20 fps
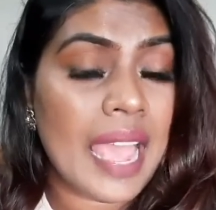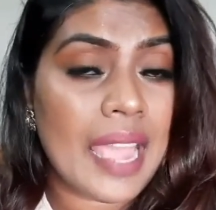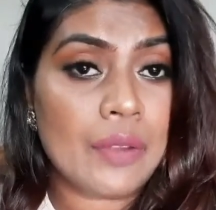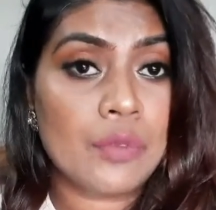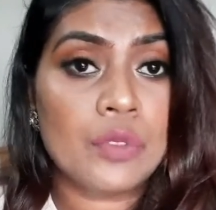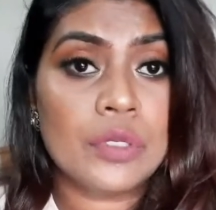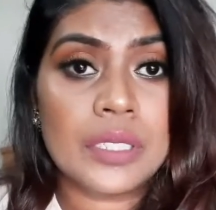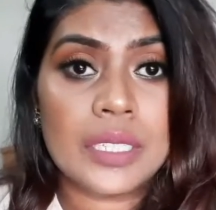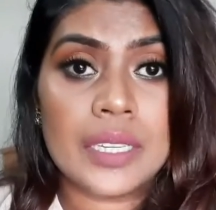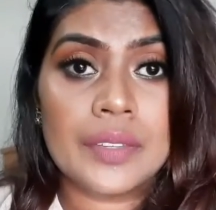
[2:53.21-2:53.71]
I
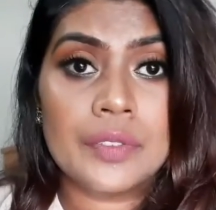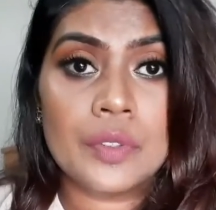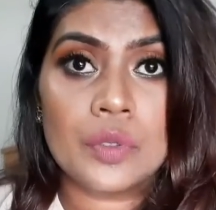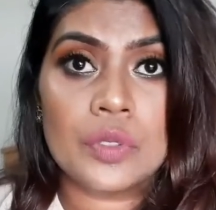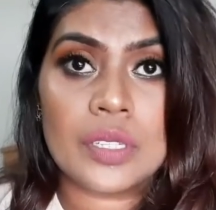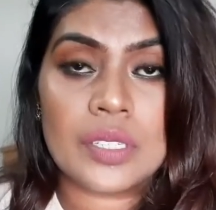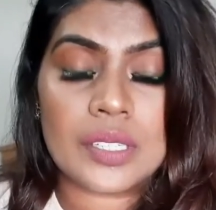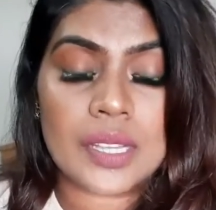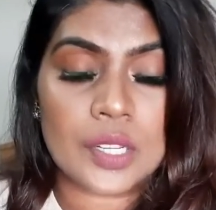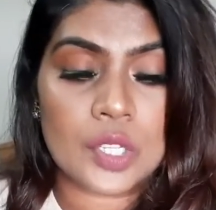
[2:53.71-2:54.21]
would give you
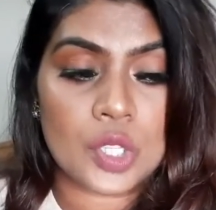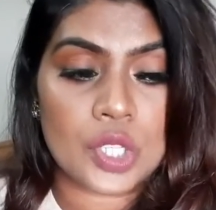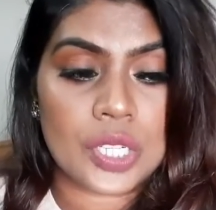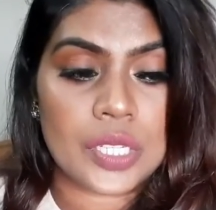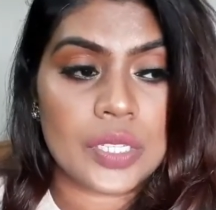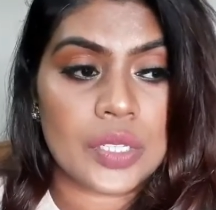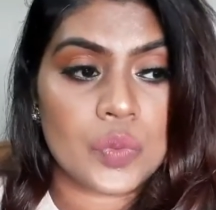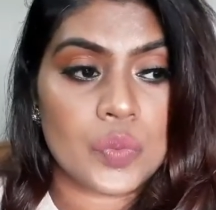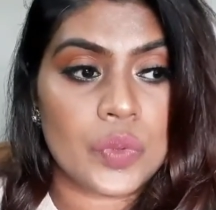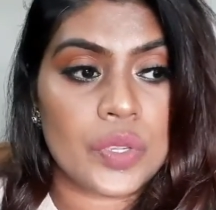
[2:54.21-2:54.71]
the
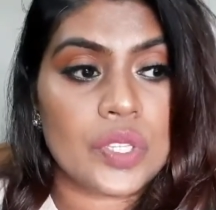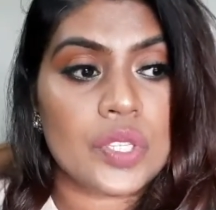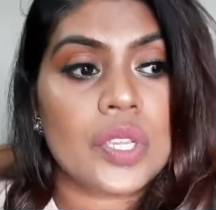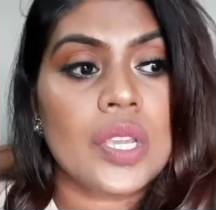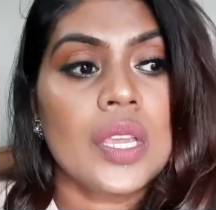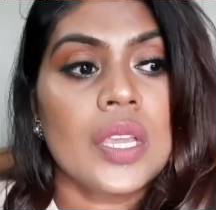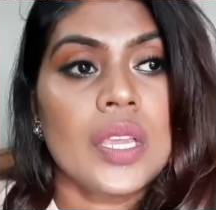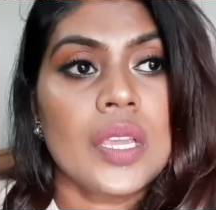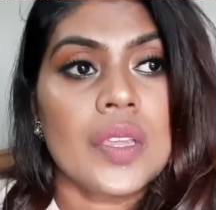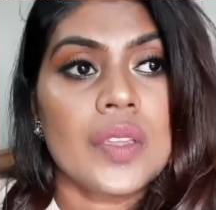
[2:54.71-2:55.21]
suggestions which
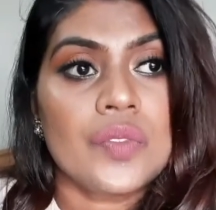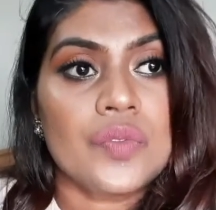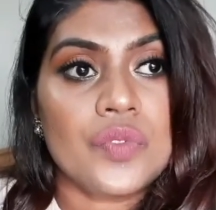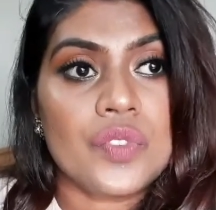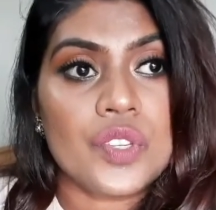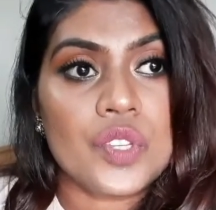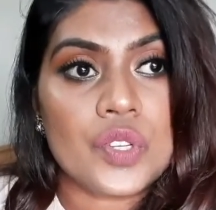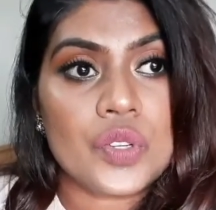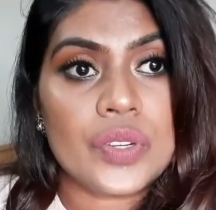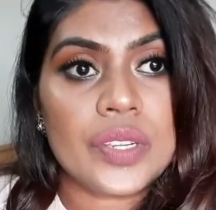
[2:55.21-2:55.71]

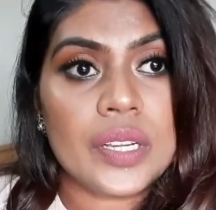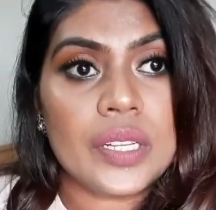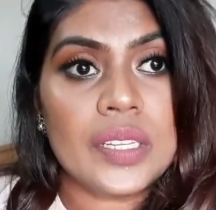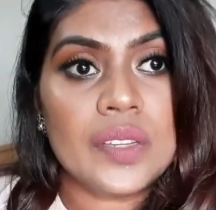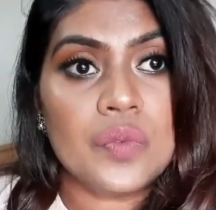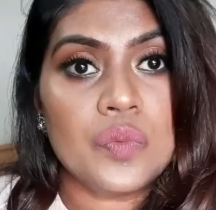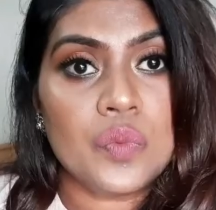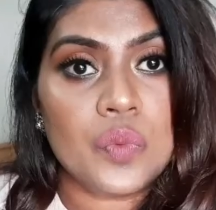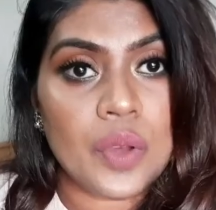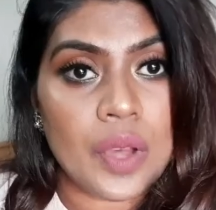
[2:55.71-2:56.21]

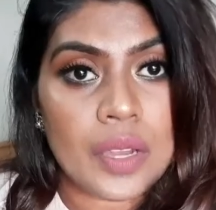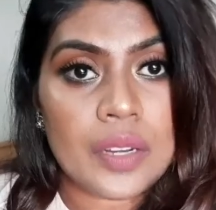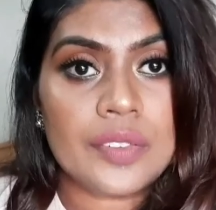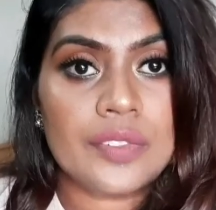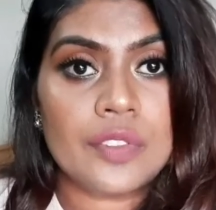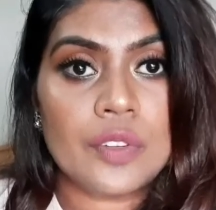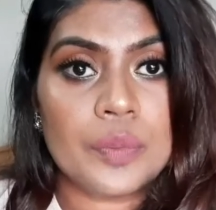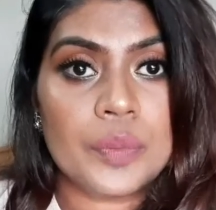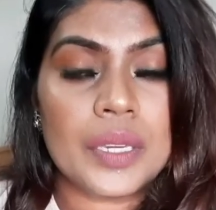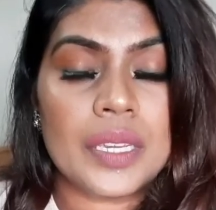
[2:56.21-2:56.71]
really worked
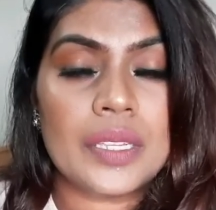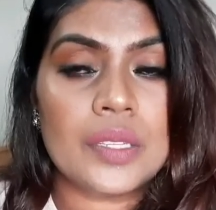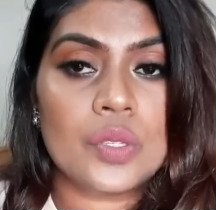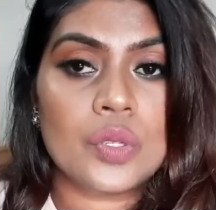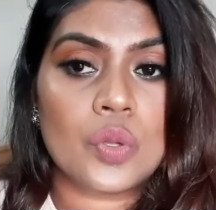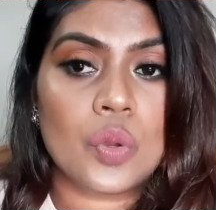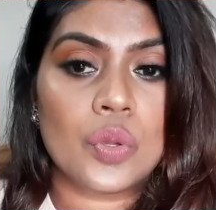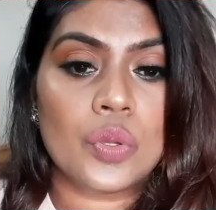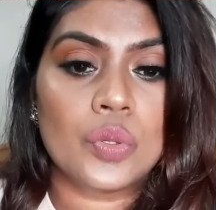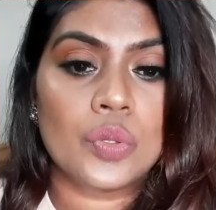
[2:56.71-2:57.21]
for me,
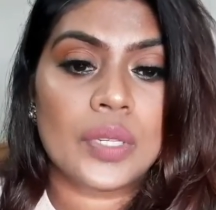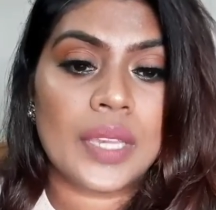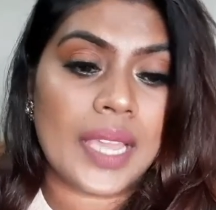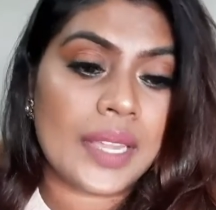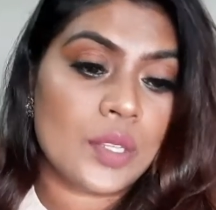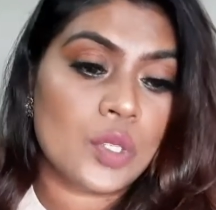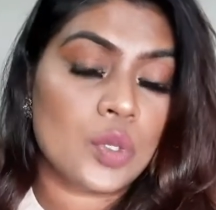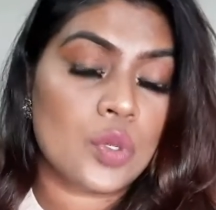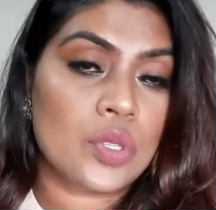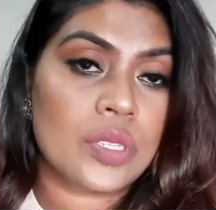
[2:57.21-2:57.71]
so you
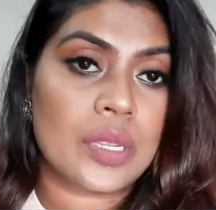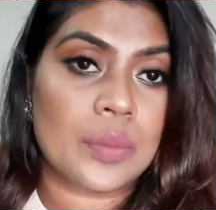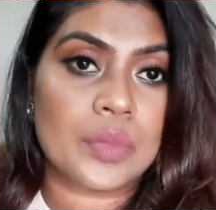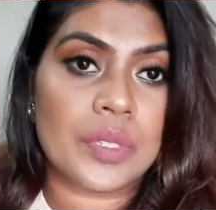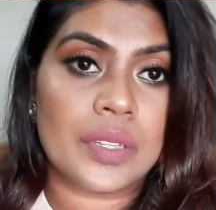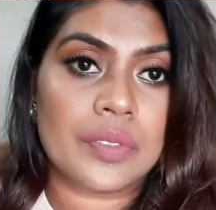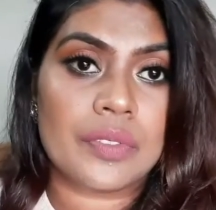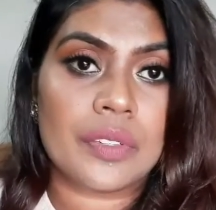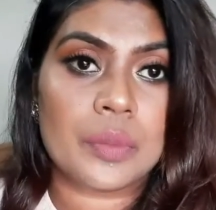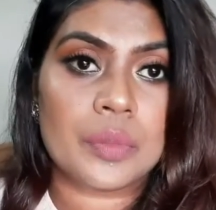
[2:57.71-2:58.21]
can choose
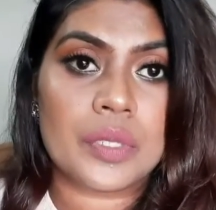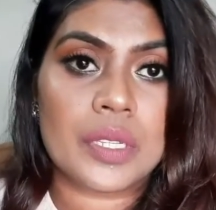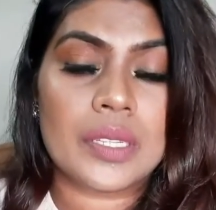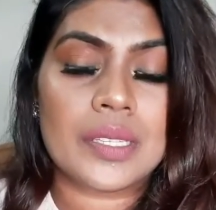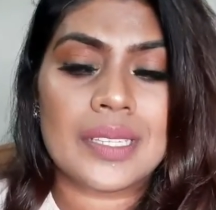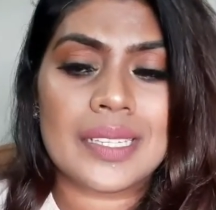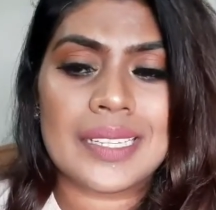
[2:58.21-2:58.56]
something from this.